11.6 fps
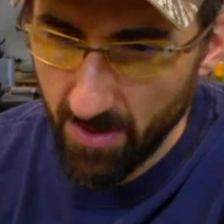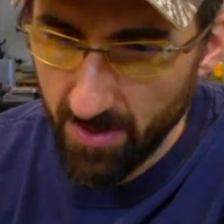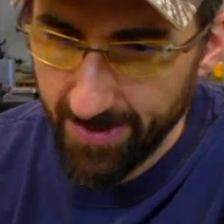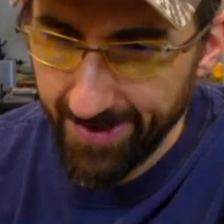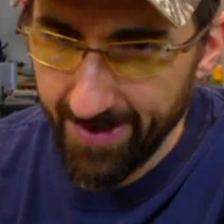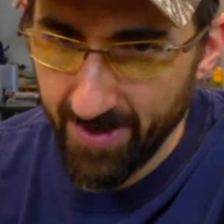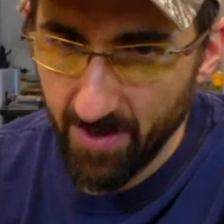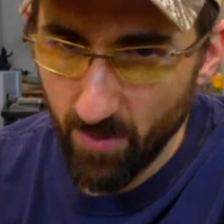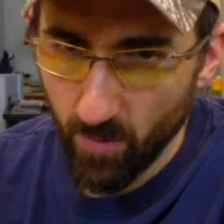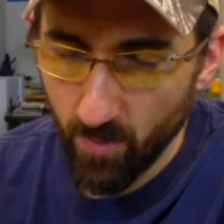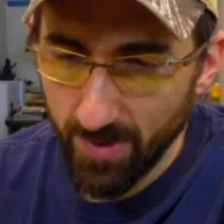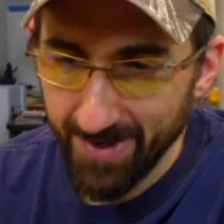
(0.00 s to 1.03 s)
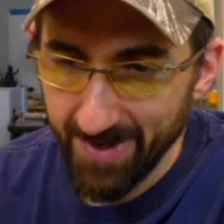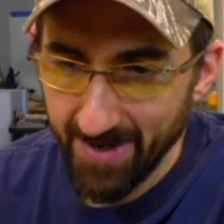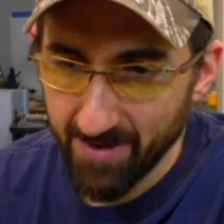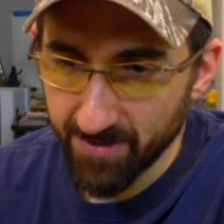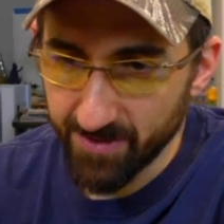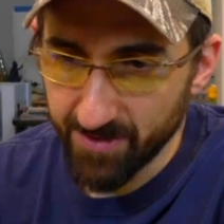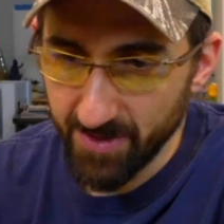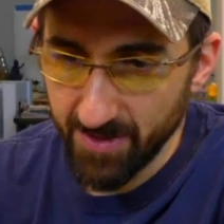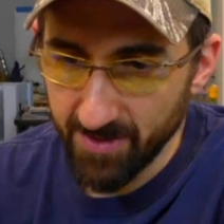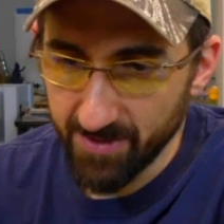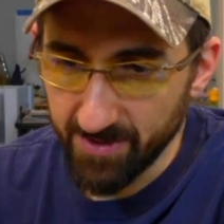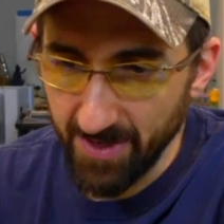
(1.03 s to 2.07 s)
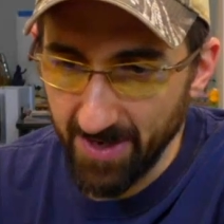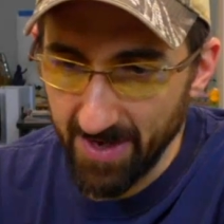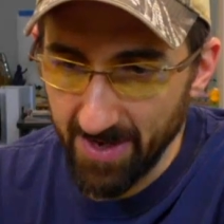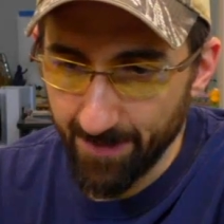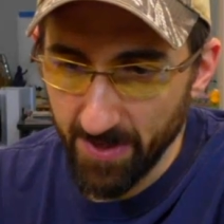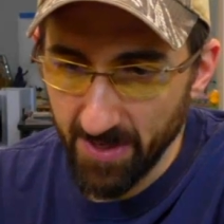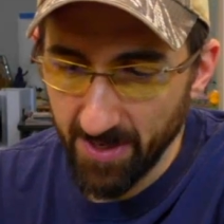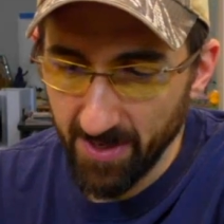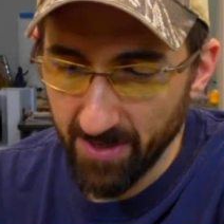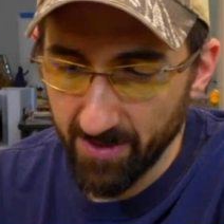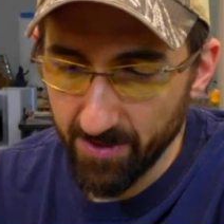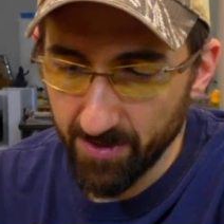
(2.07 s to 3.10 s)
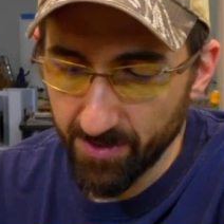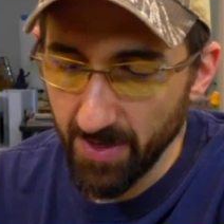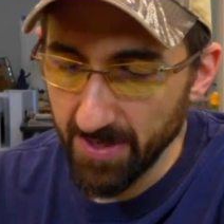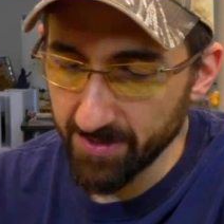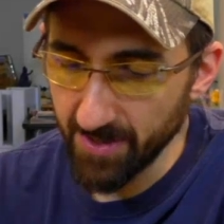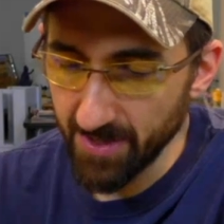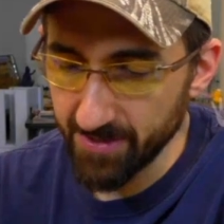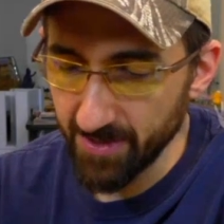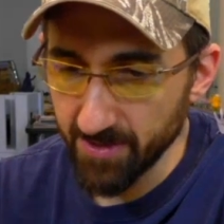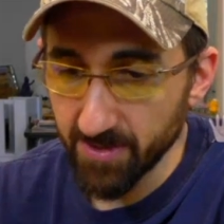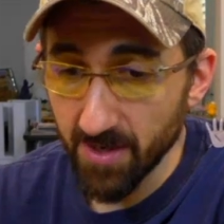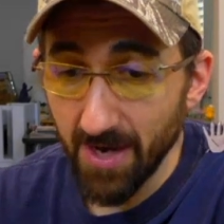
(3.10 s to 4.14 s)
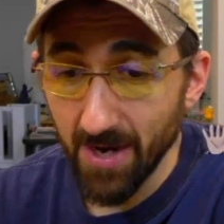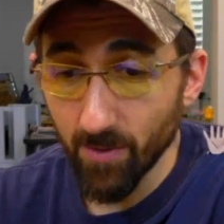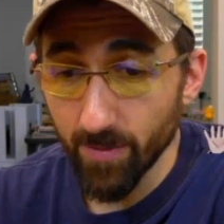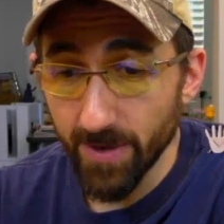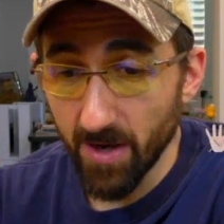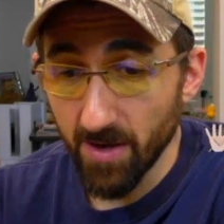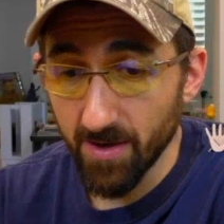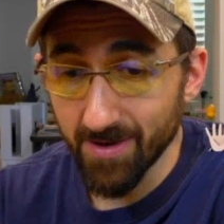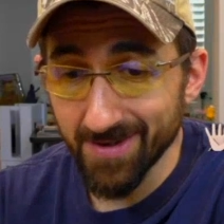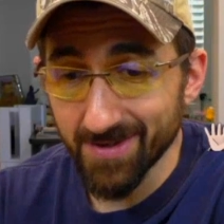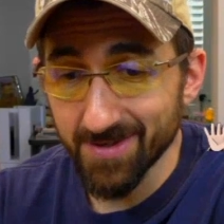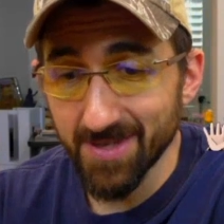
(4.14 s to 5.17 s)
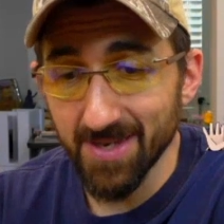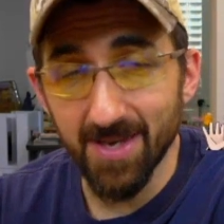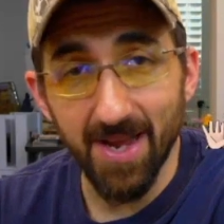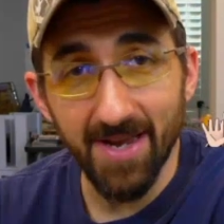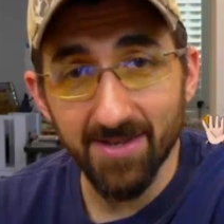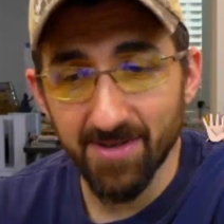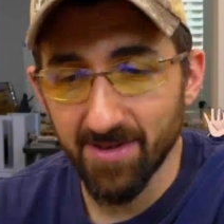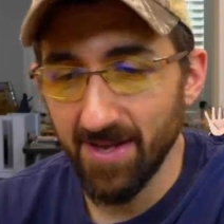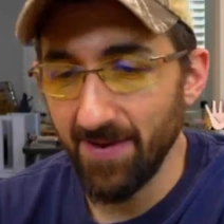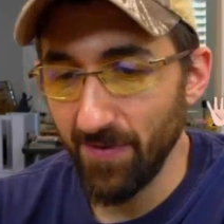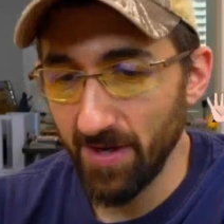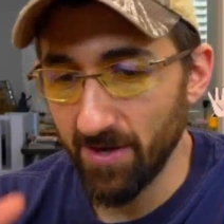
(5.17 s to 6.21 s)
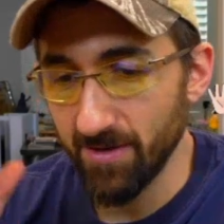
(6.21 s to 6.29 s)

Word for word: Uh, what else is happening? So yes, like I said, I will be on tonight. Hey, Fader.